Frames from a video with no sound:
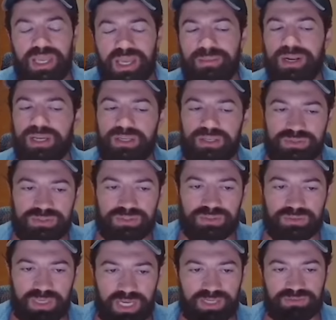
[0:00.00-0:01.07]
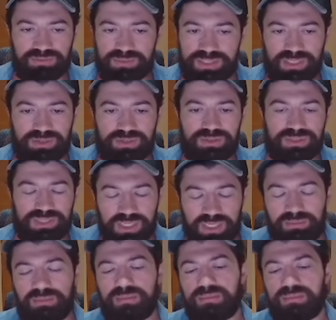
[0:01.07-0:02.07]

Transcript: webcam, or at least he used to do that,